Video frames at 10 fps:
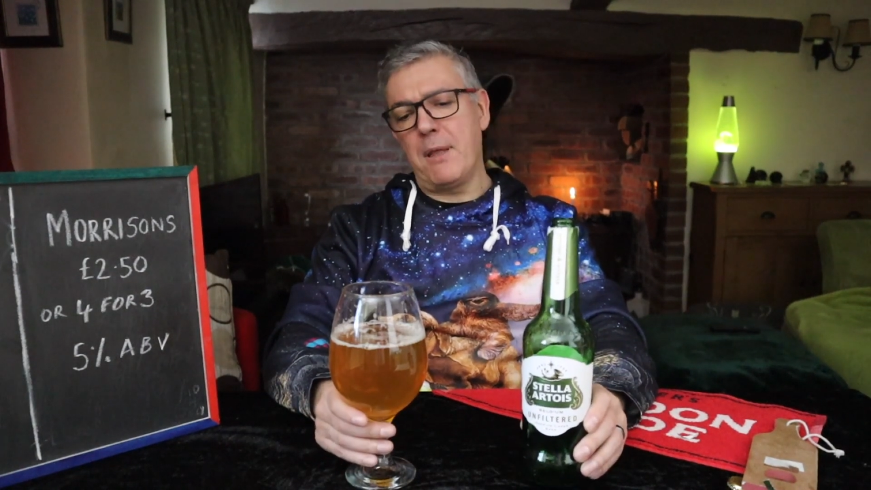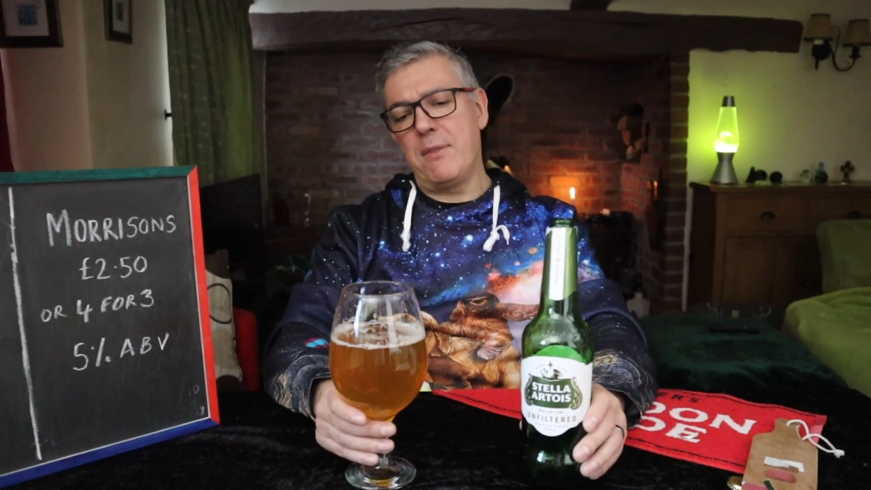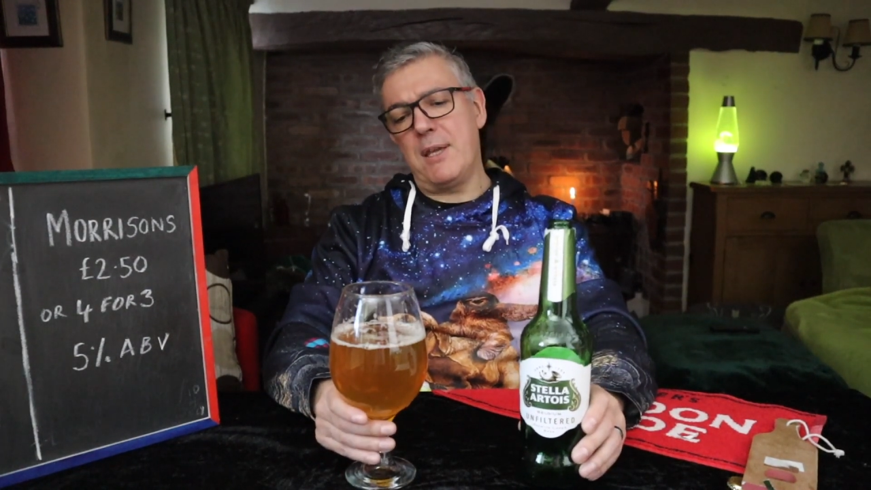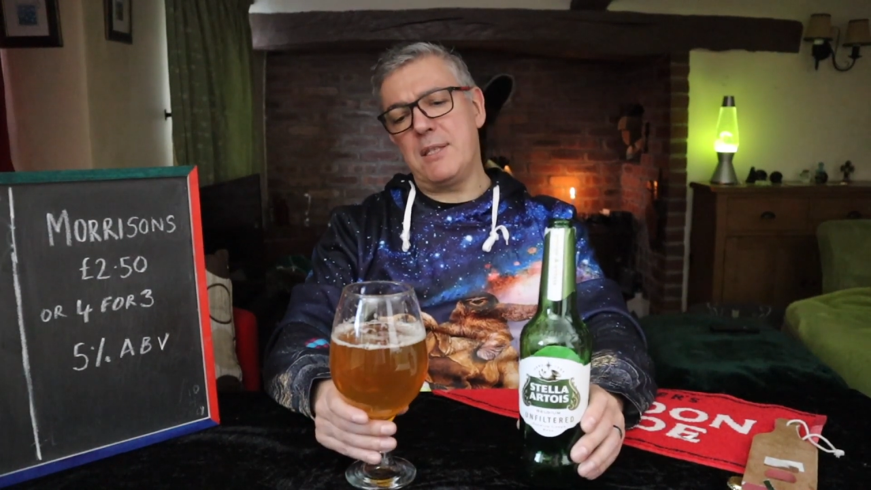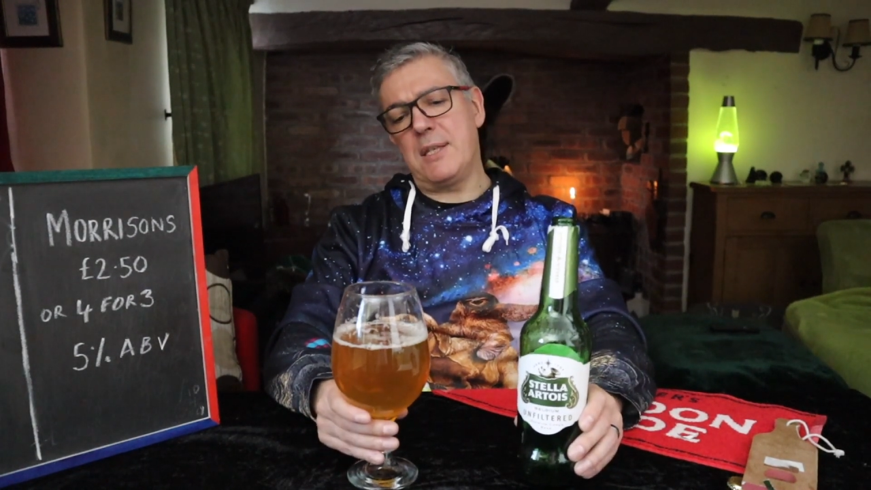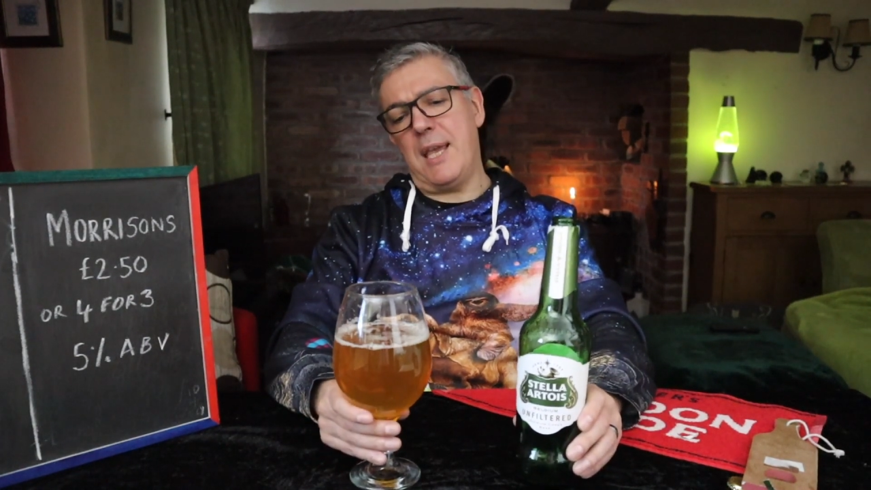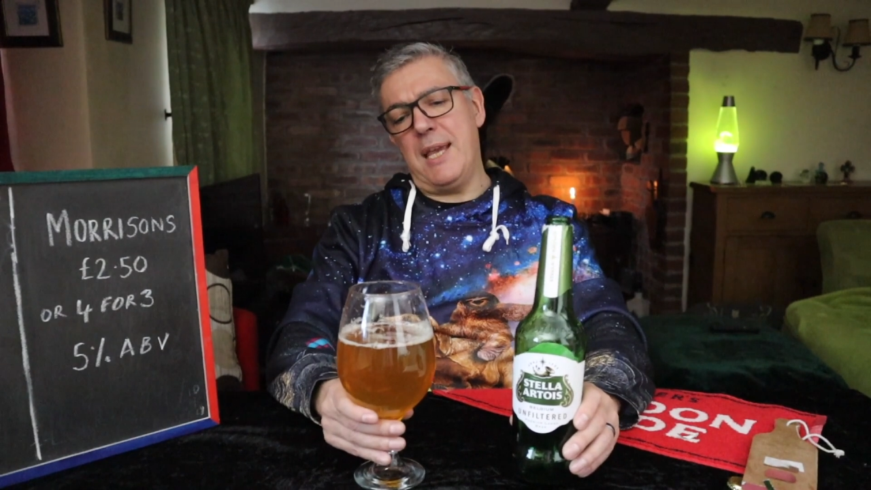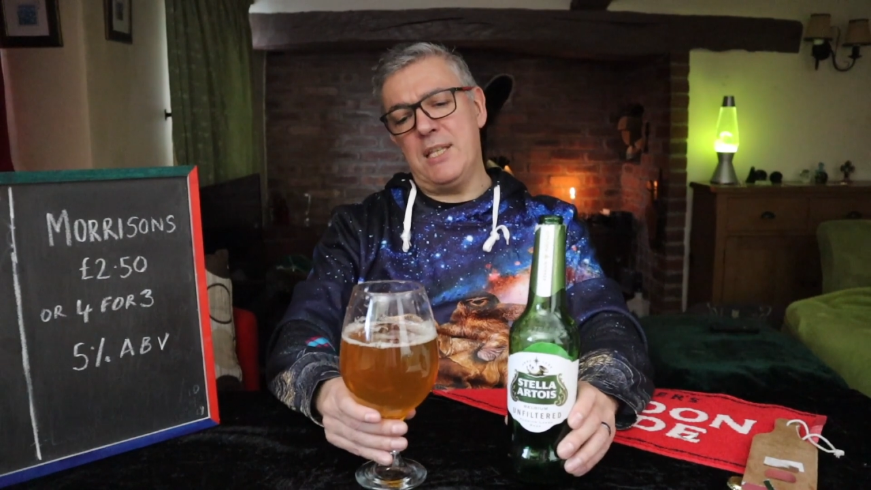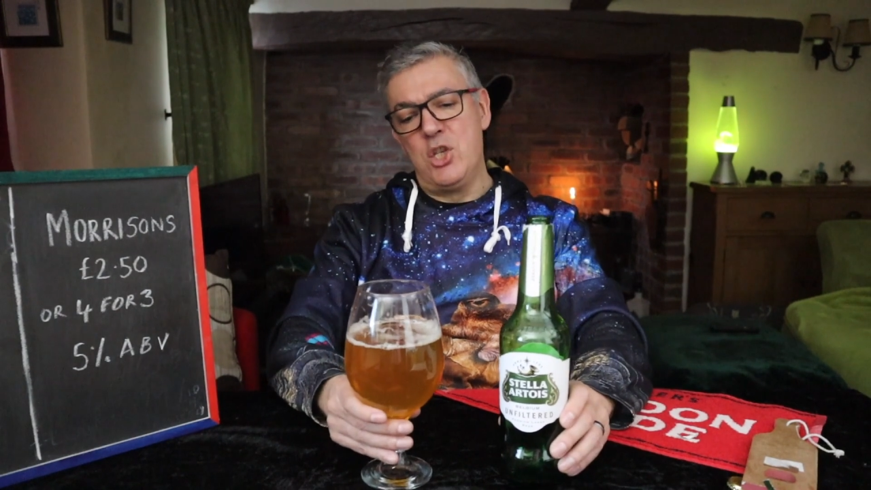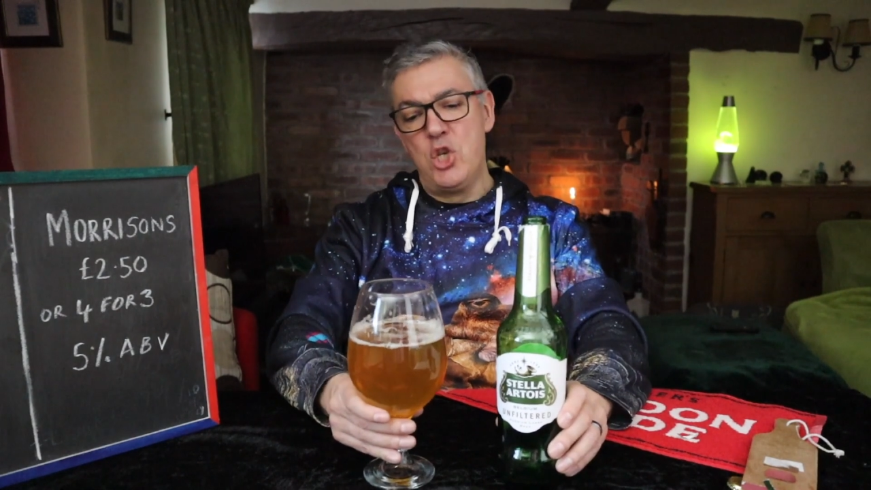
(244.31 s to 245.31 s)
This
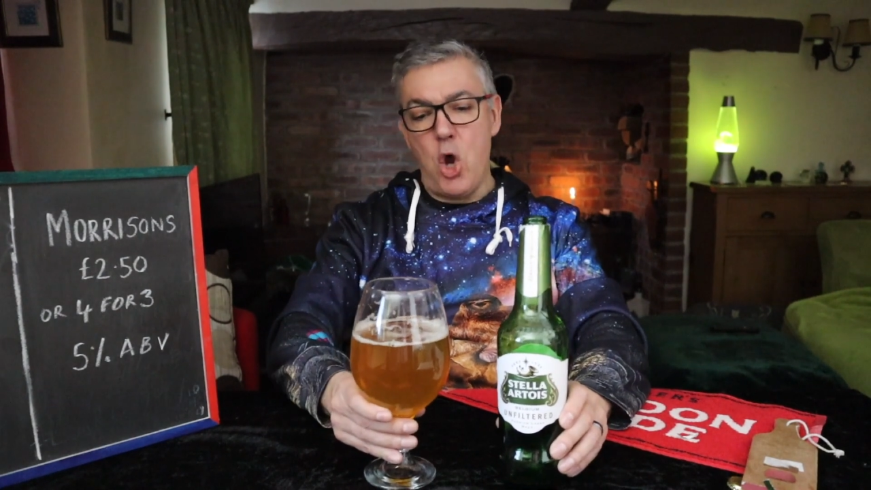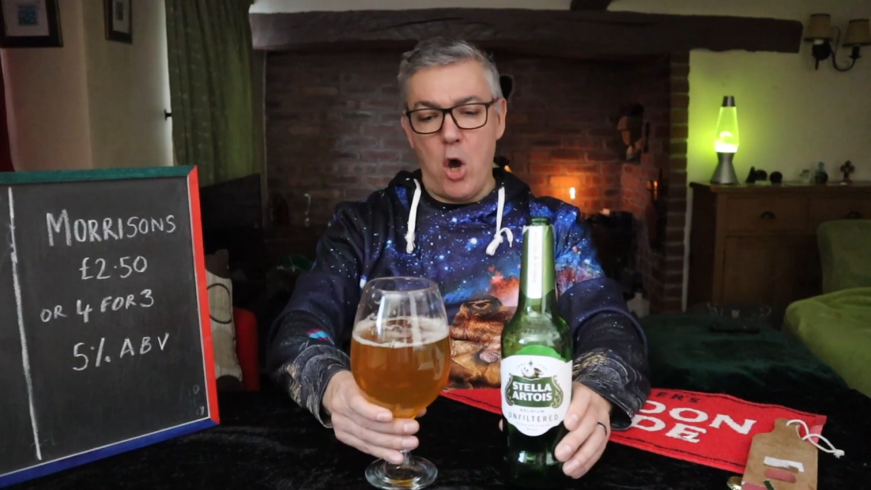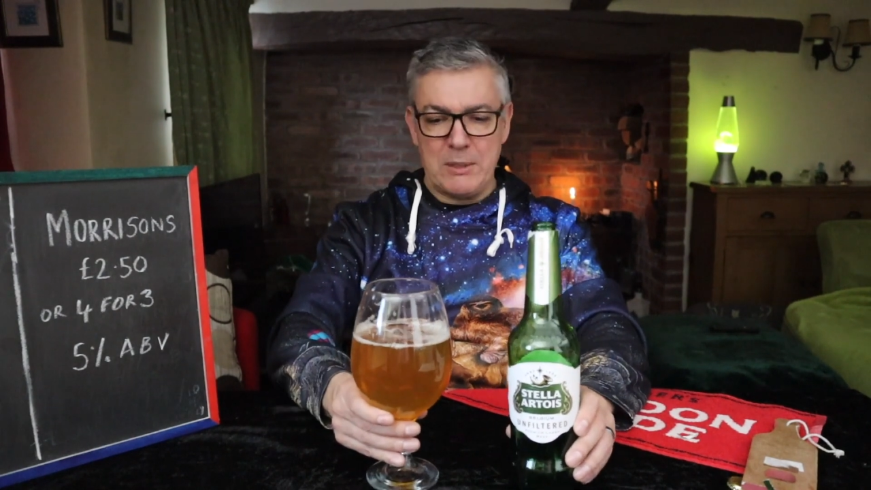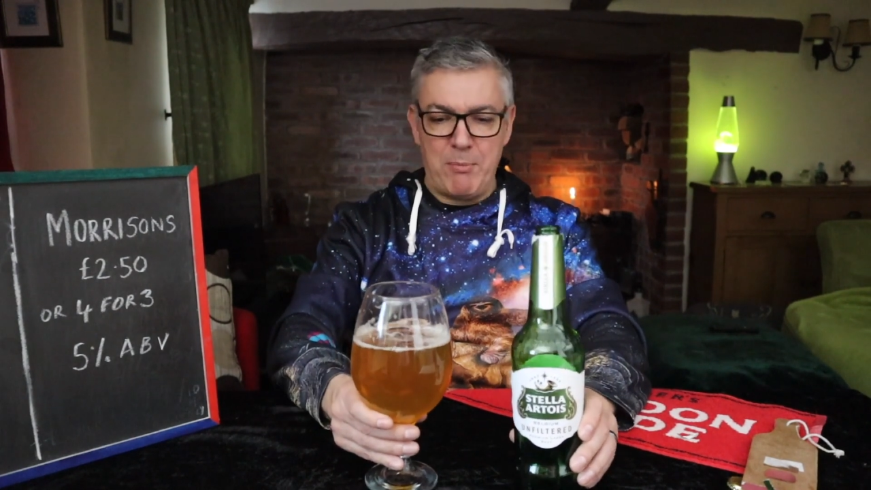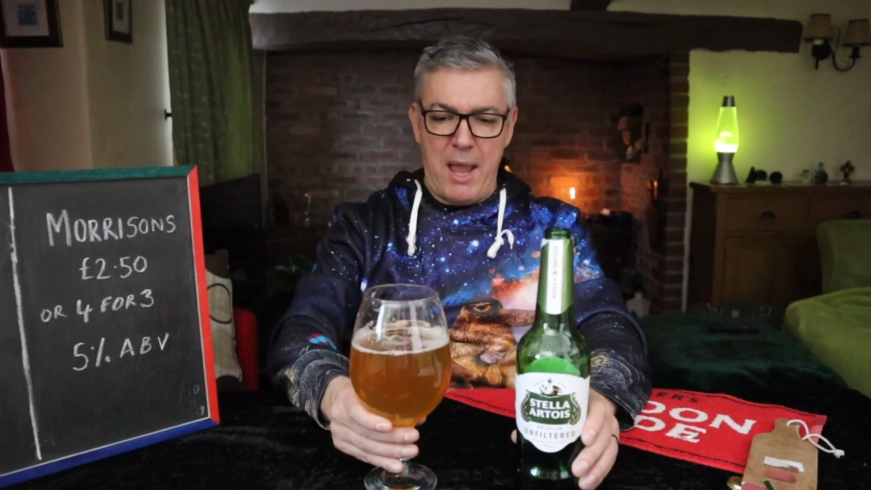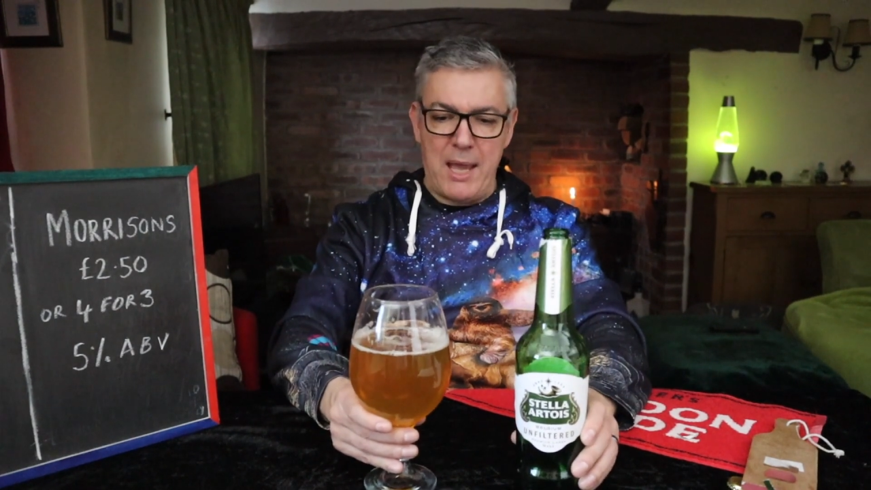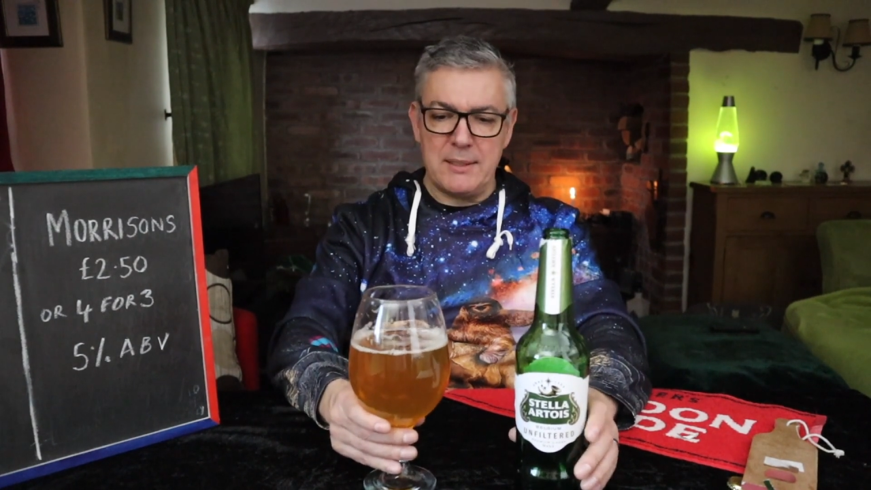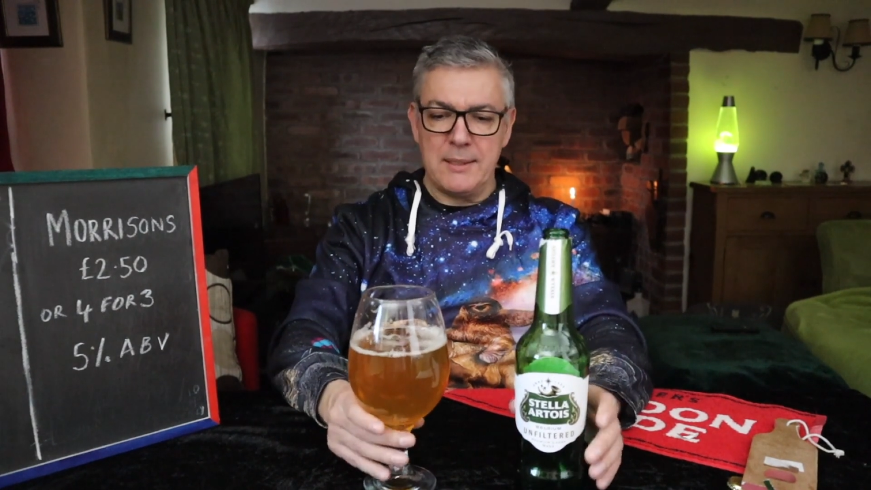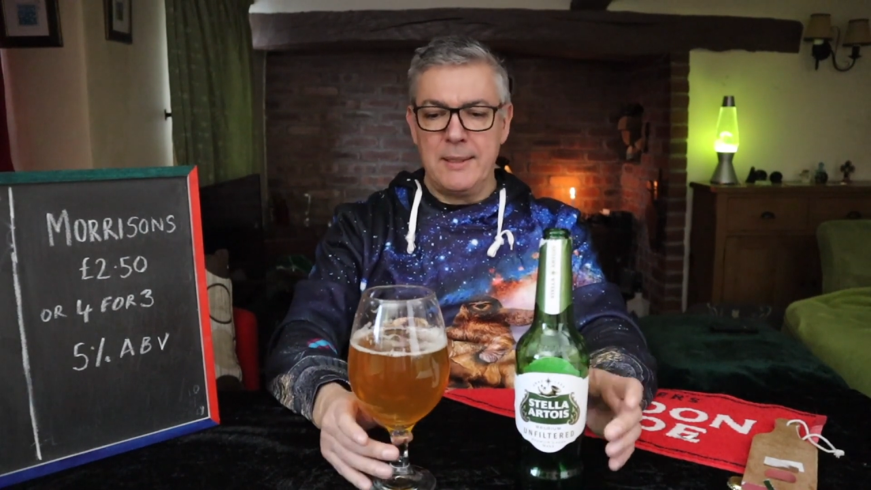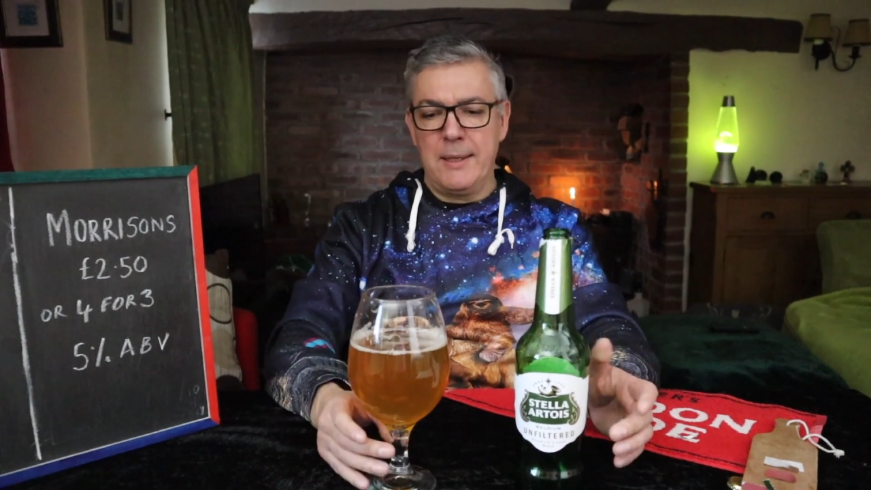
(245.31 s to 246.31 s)
is not bad.